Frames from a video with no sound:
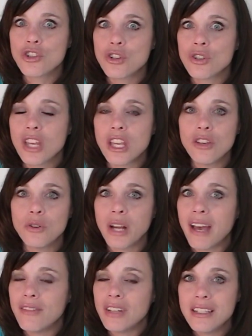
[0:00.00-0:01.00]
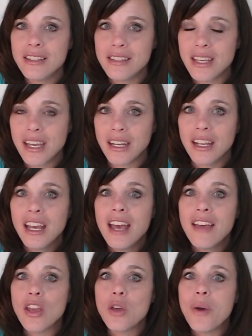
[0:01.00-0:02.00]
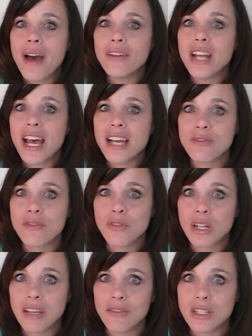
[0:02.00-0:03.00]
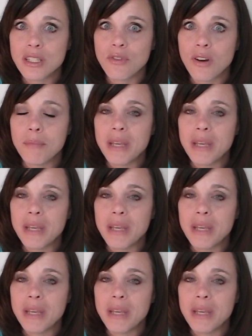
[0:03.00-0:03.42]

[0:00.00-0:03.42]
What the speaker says: sure that you don't have any sin that you haven't asked for forgiveness from,